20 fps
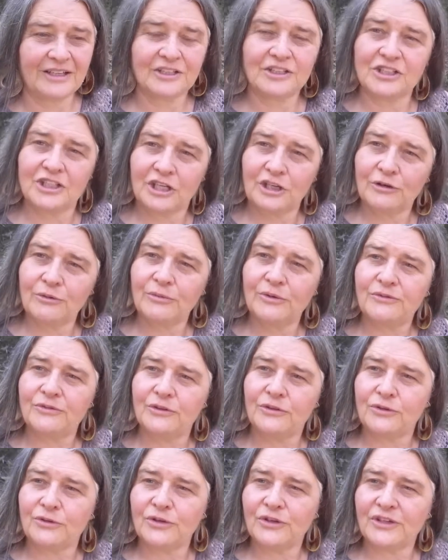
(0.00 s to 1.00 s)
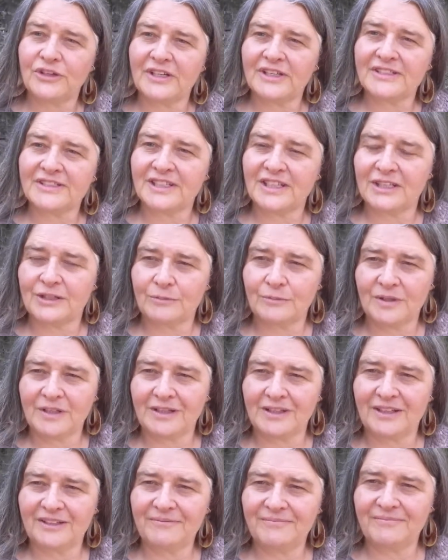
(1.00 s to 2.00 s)
Share it with your organising
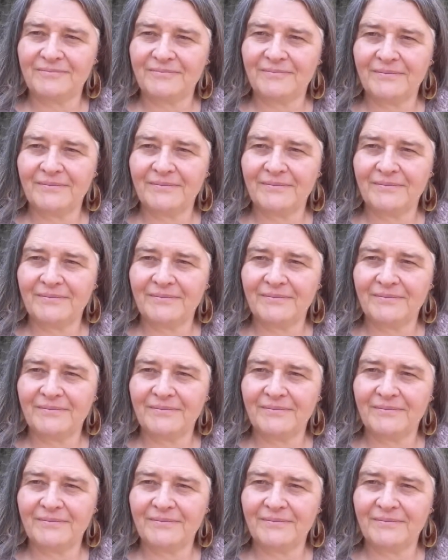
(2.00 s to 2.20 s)
committee.